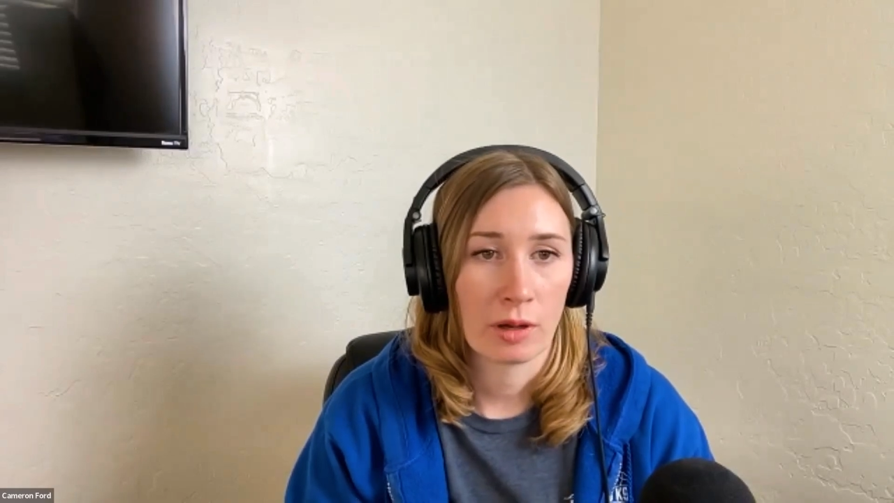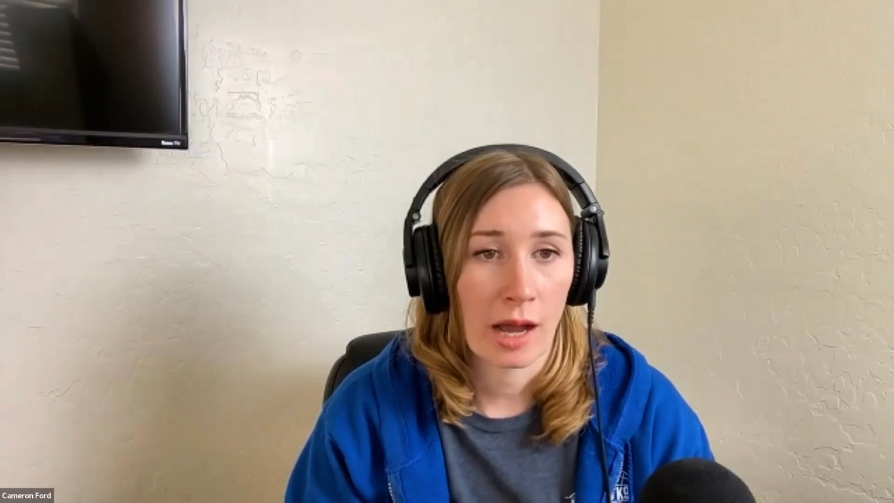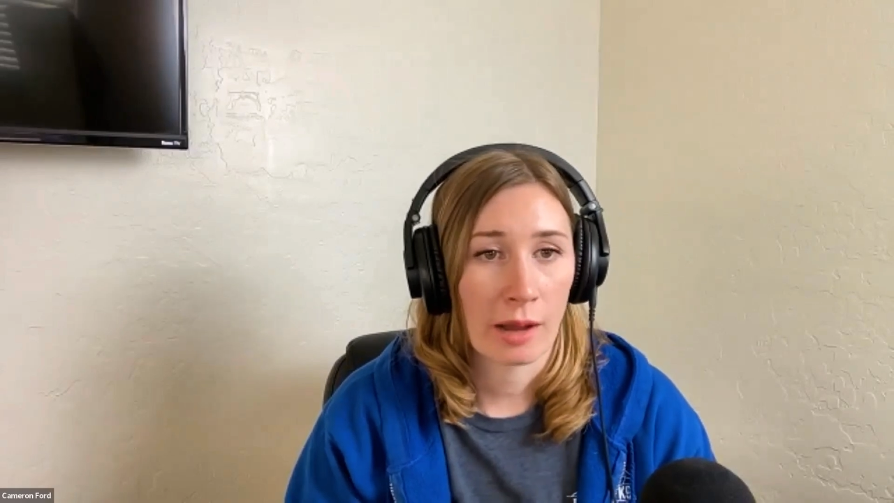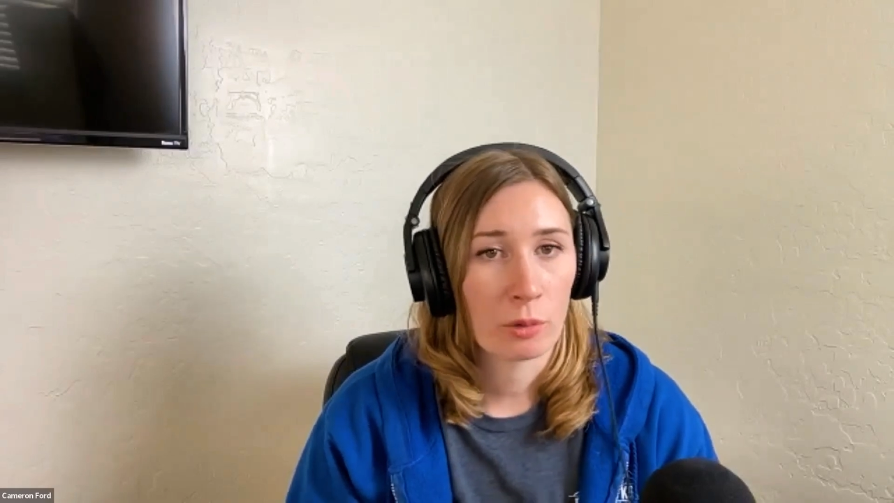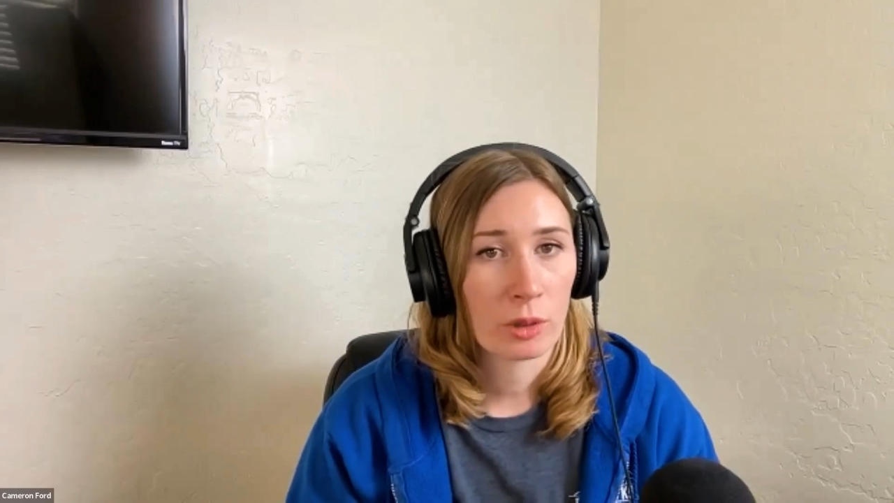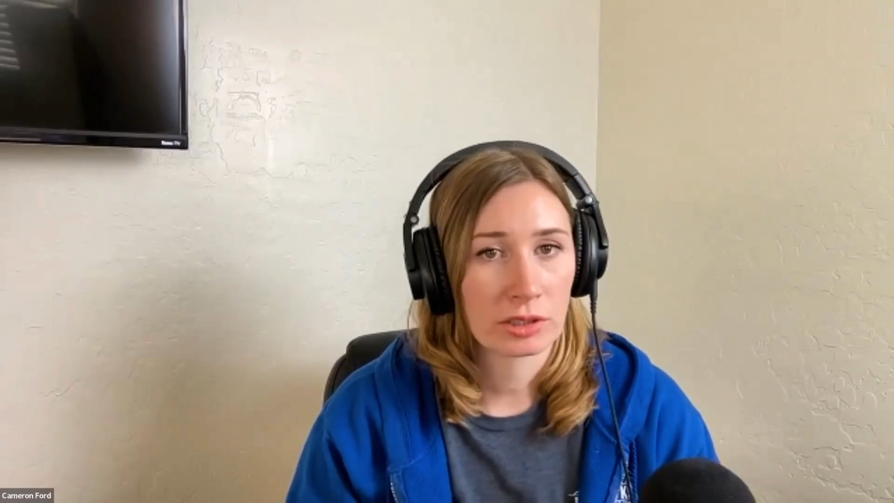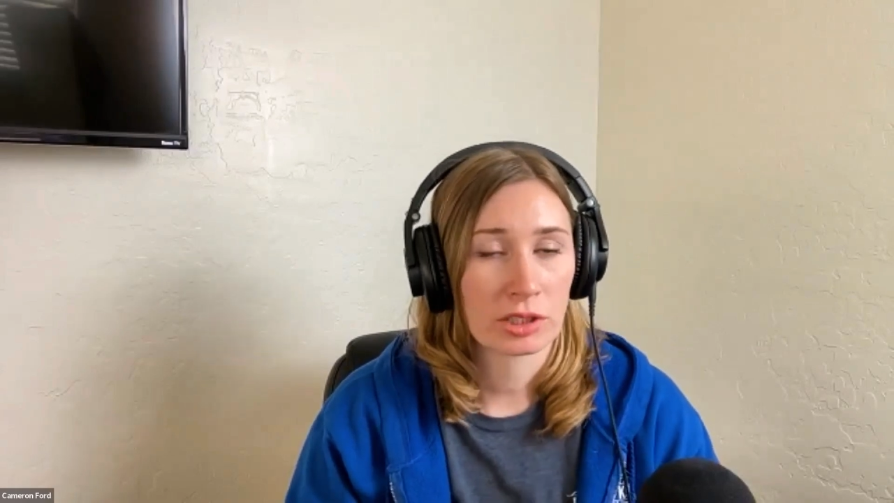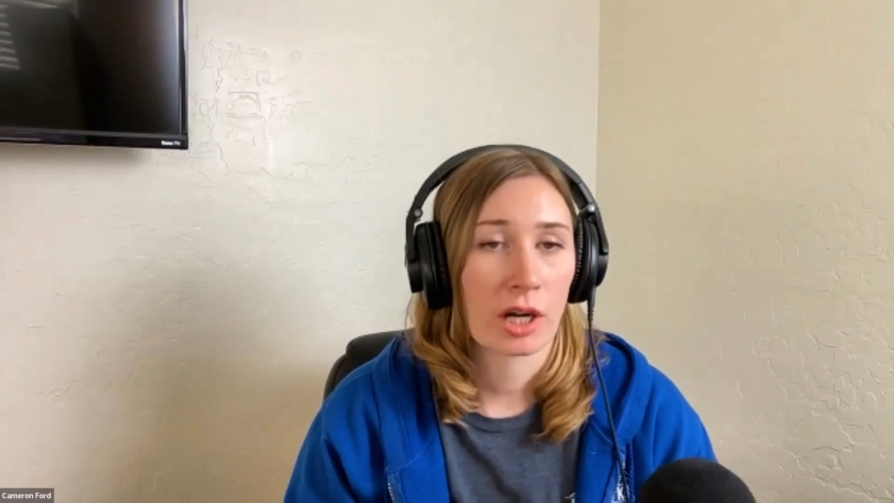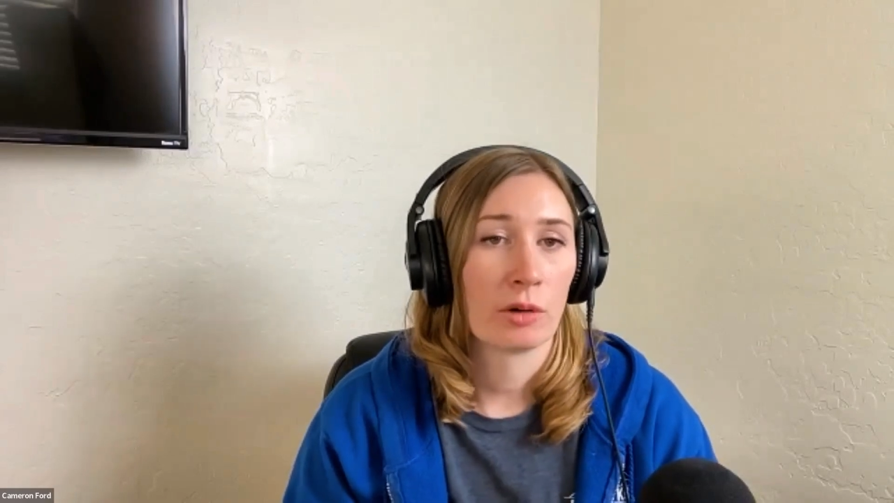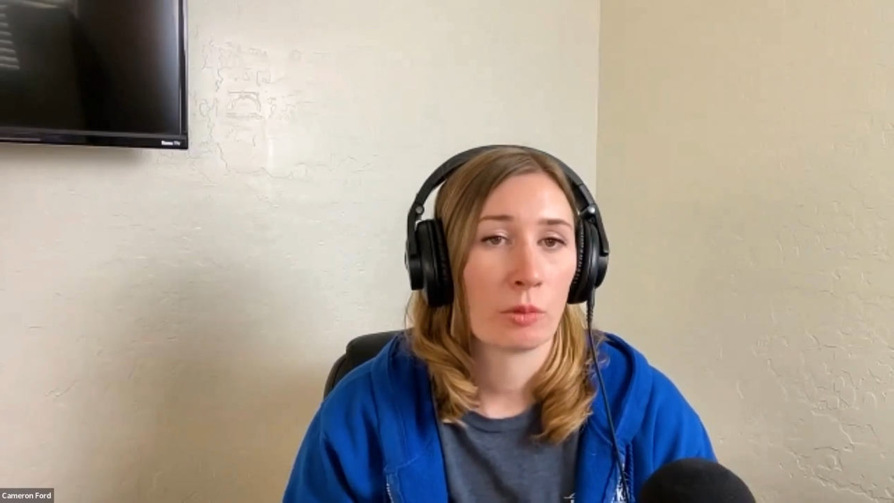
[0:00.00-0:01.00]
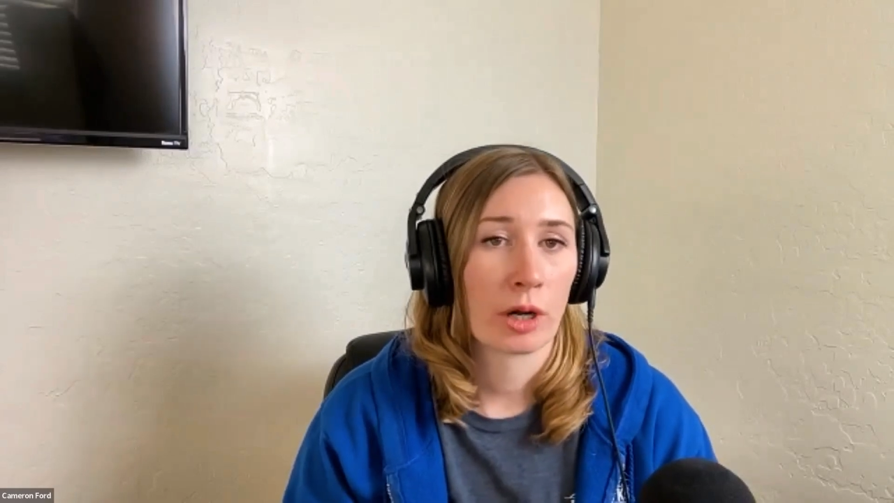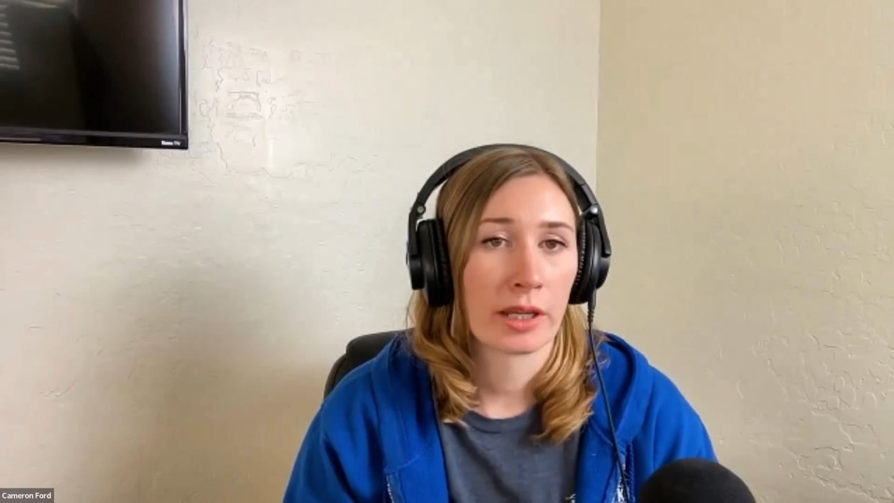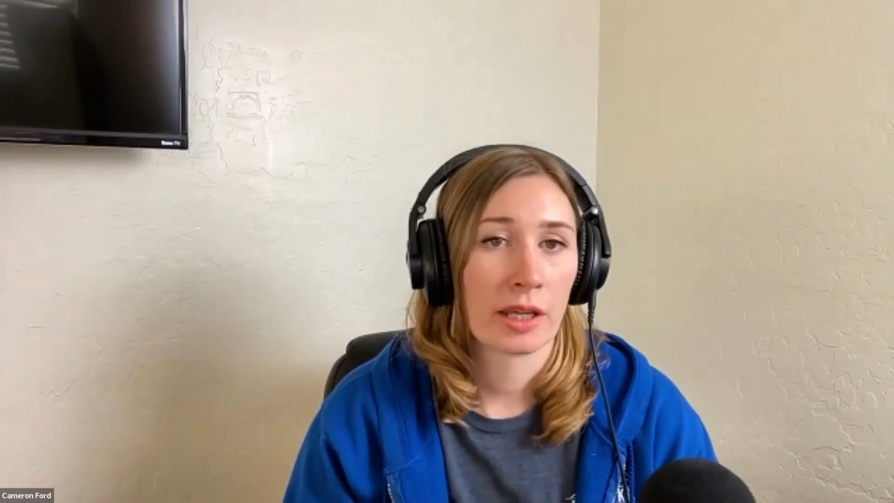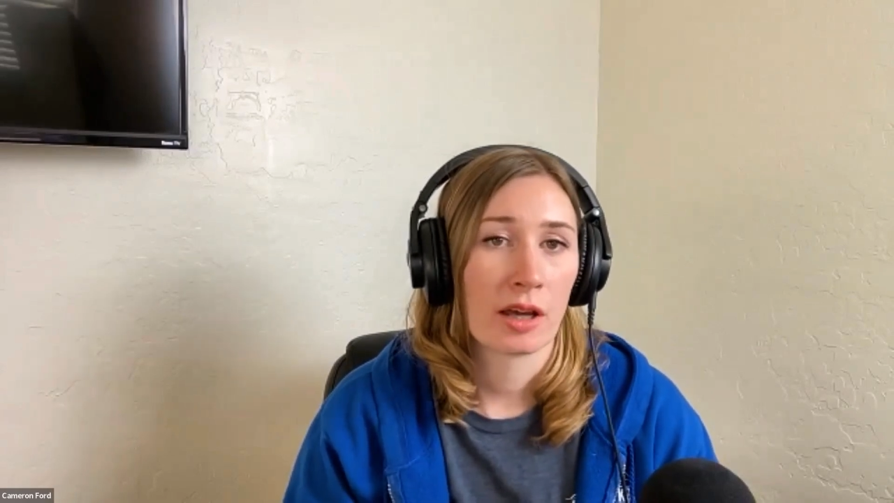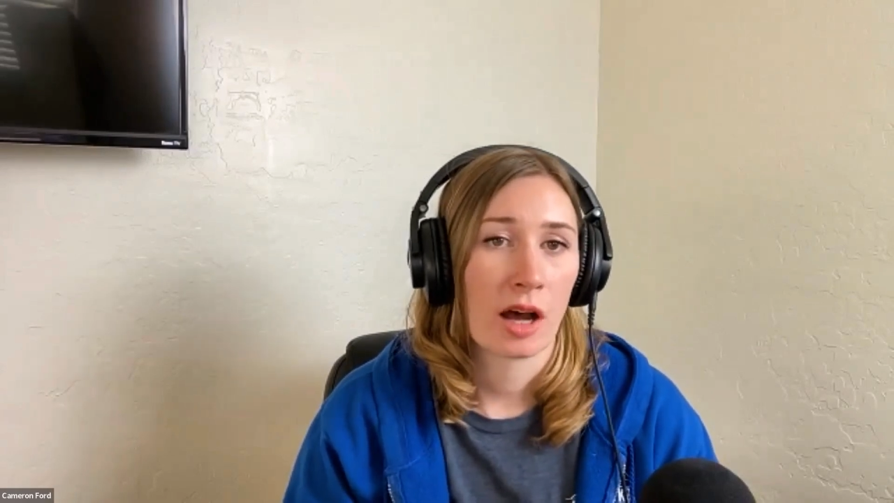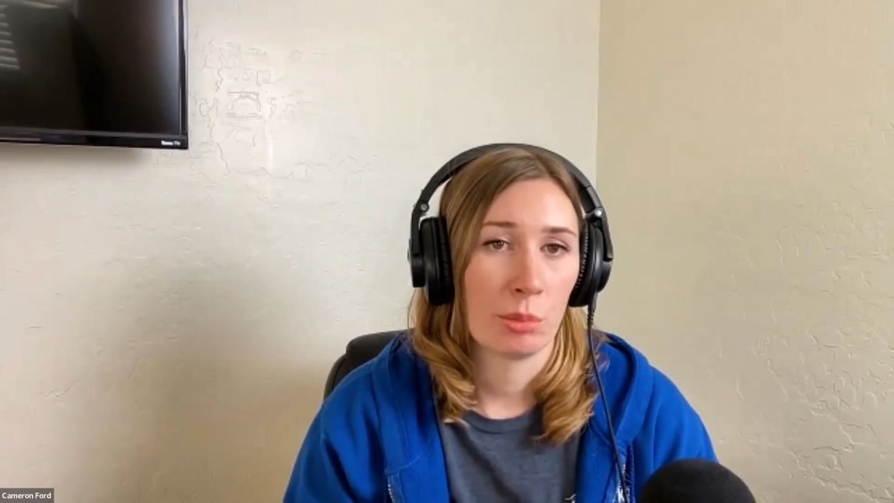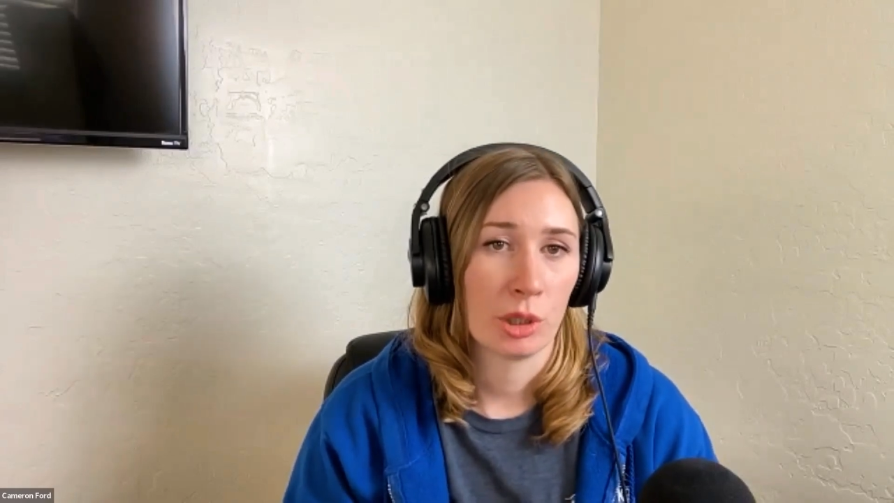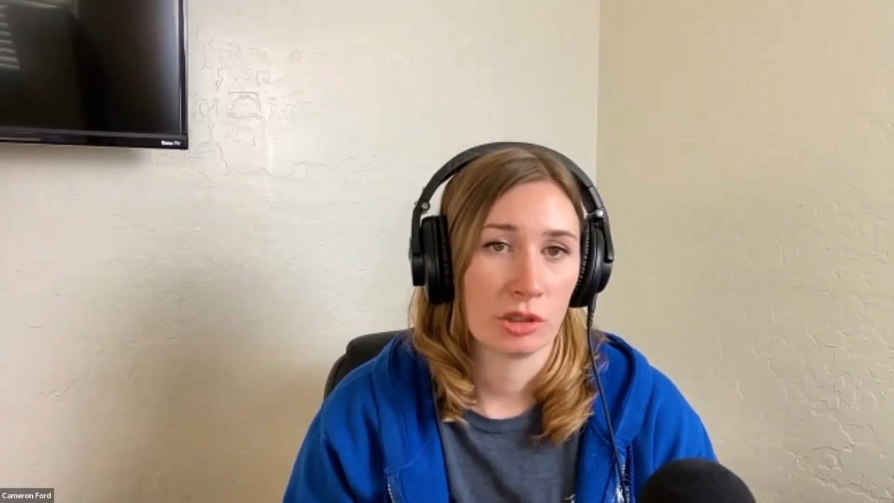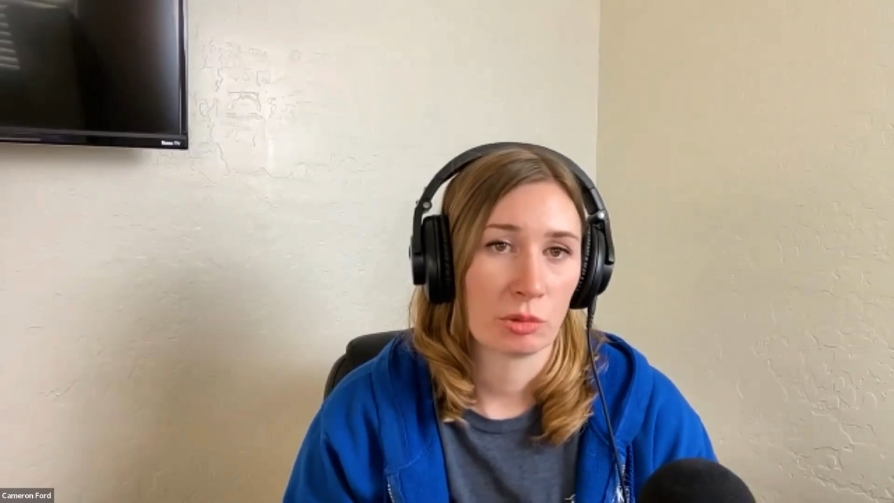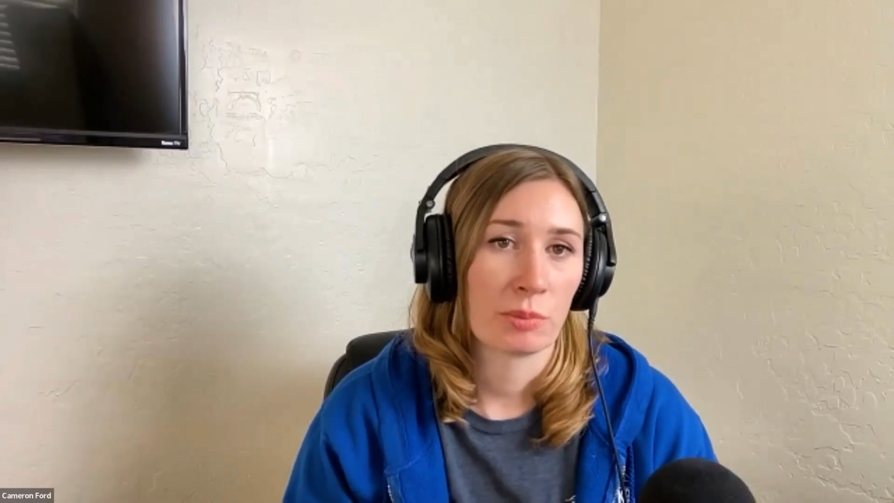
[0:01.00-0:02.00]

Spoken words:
I will start working combos